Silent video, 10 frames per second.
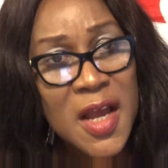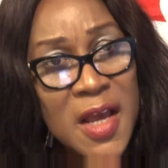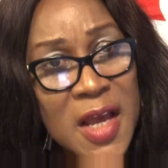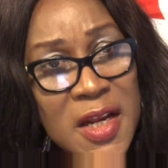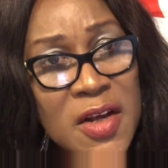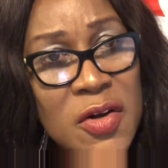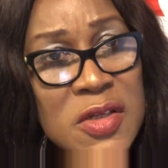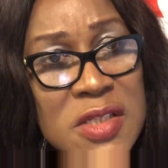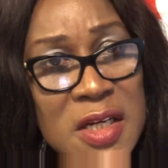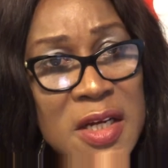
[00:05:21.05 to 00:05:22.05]
get a
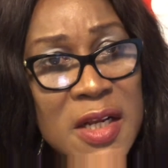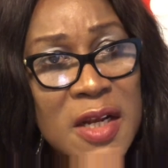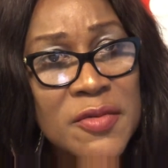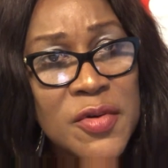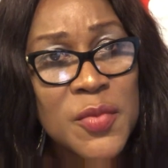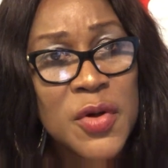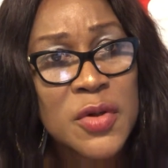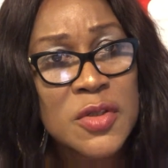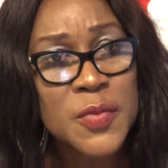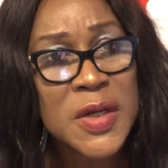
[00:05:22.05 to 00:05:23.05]
consent letter from your
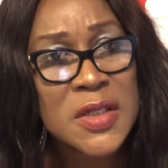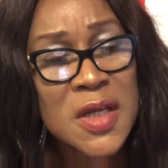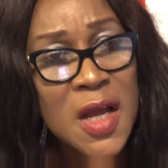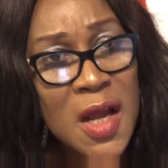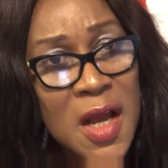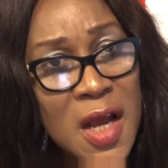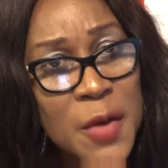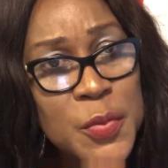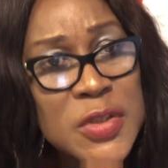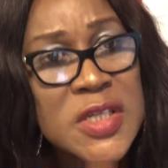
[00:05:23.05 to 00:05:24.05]
husband and
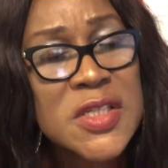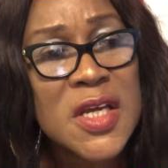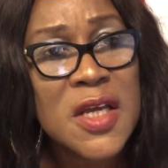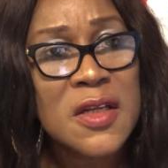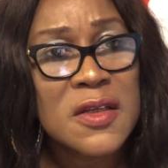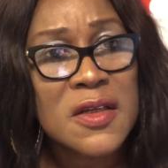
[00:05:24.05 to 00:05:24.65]
put it in